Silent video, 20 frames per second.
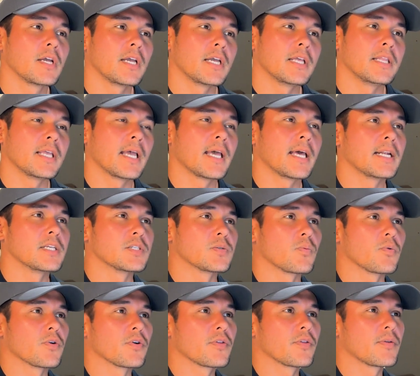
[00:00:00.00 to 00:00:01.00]
in the hand is
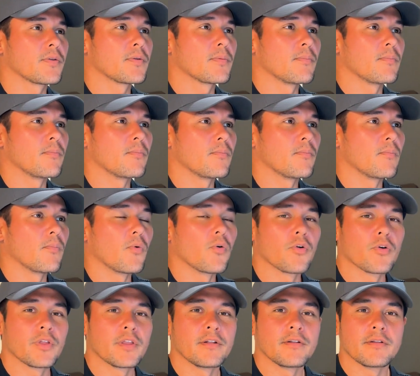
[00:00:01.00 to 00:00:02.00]
worth
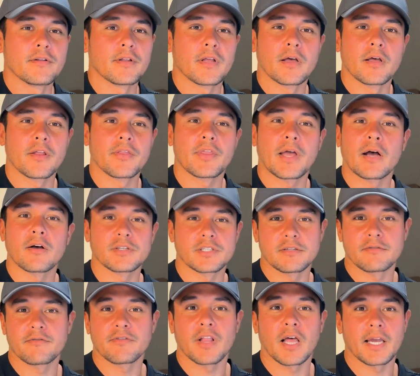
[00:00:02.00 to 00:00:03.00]
more than a
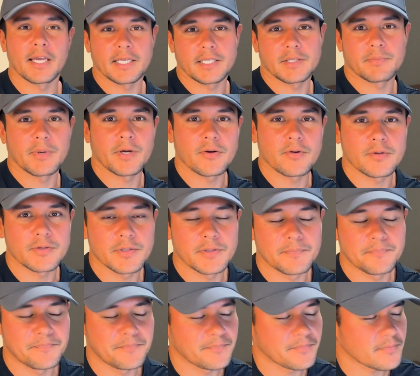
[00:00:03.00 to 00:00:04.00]
thousand flying sparrows,
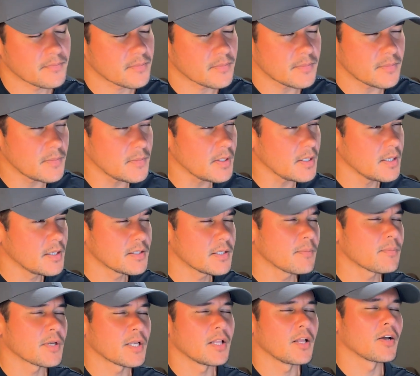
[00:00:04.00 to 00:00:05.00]

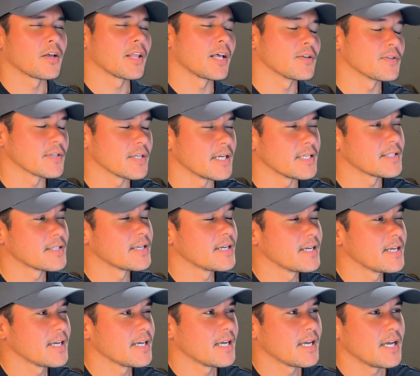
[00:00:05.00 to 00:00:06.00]
something along those lines.
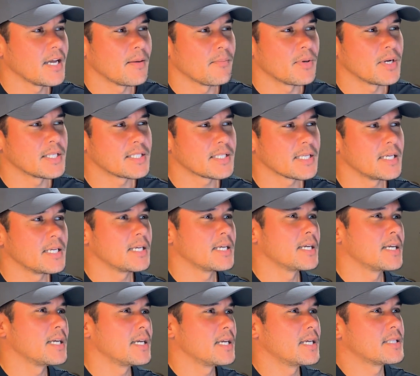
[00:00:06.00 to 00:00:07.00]
But it's
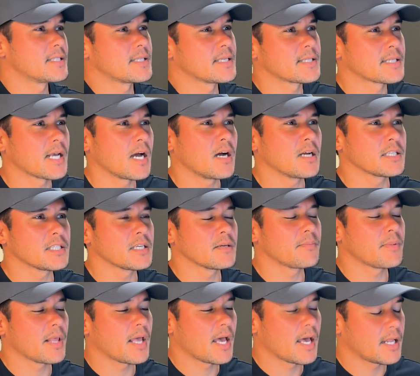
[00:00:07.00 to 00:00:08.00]
it's this
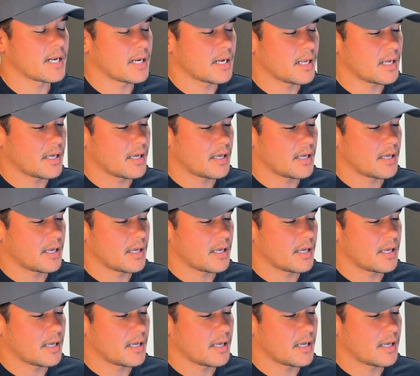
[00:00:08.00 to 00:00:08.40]
concept that